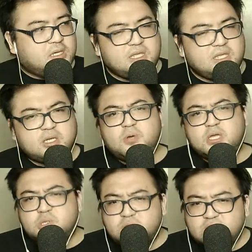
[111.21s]
And come
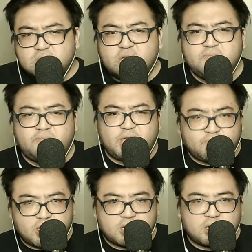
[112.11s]
on, Jonas. On
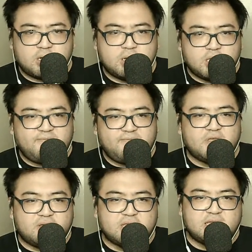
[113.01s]
paper, if you
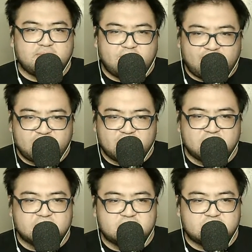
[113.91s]
look at that
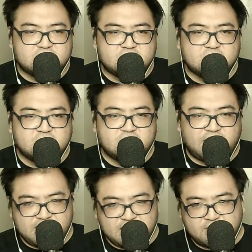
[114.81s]
Mavericks
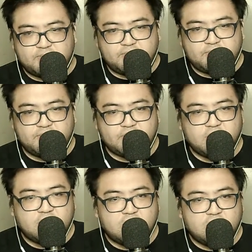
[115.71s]
lineup,
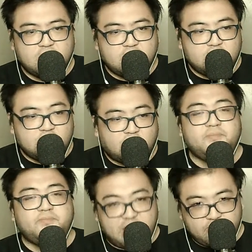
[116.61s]

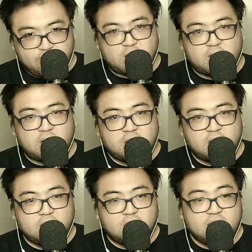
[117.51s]
on paper,
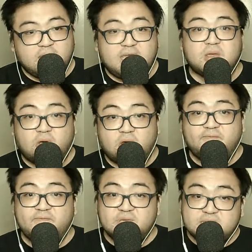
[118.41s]
he's
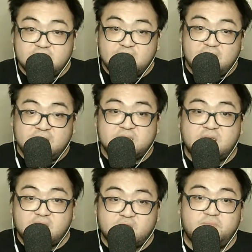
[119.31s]
obviously the
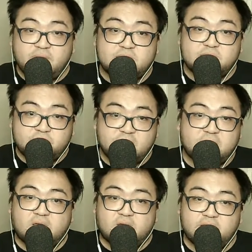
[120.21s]
second best
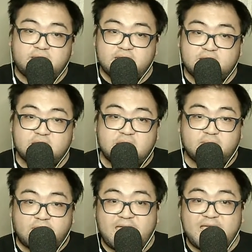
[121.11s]
player on that
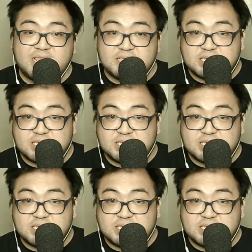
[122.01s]
team, hands